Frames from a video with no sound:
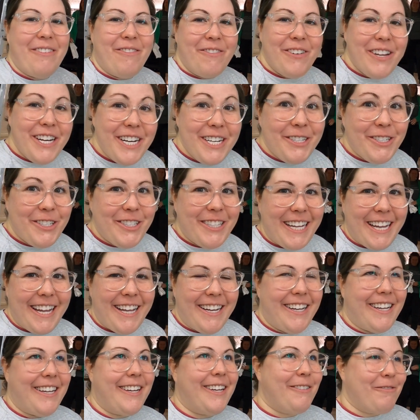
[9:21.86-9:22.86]
finish
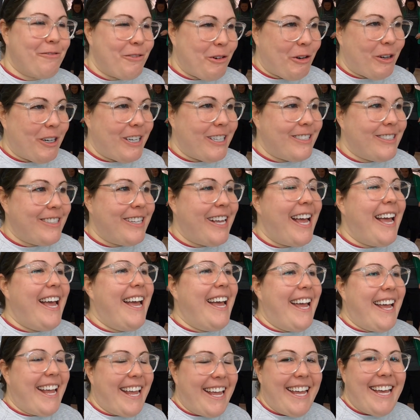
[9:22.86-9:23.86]
sanding, of course,
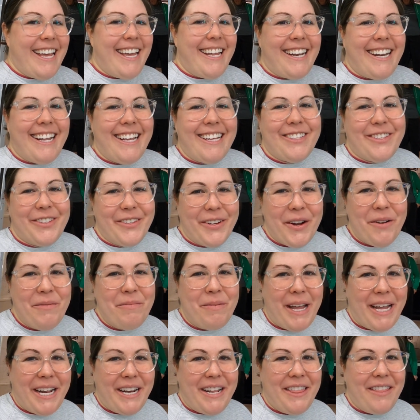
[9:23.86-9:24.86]
and start
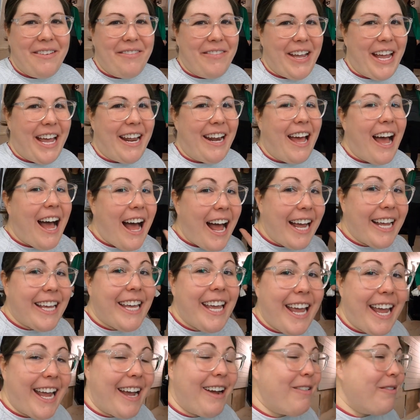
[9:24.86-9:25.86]
painting the van. I
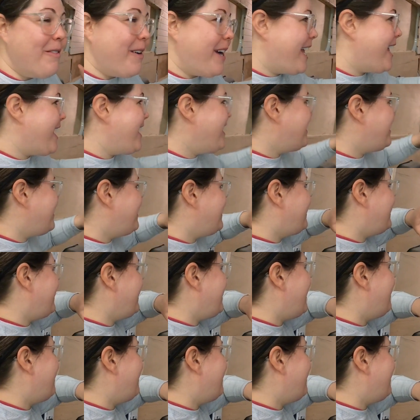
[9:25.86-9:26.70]
can't wait to see